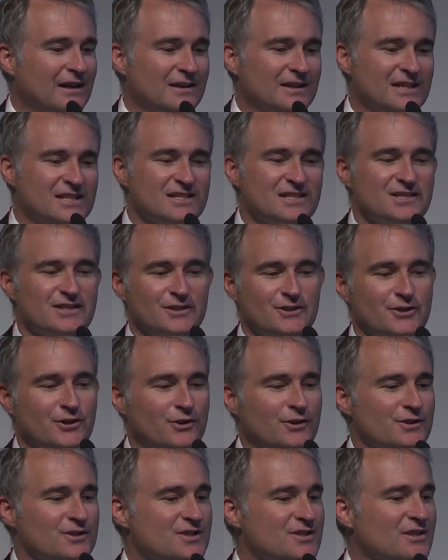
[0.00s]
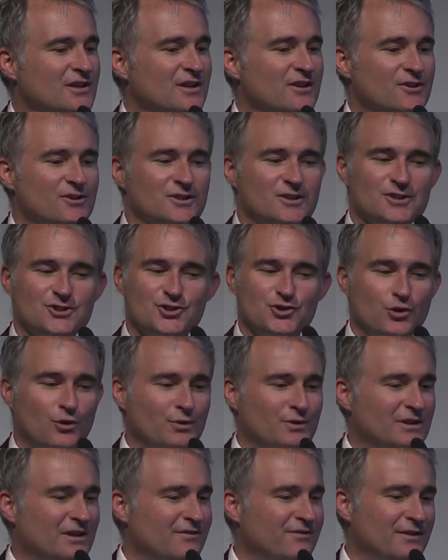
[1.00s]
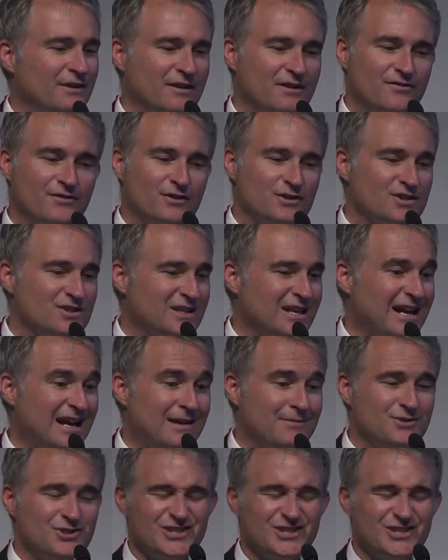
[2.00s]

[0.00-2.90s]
This is a nurse showing the very first time.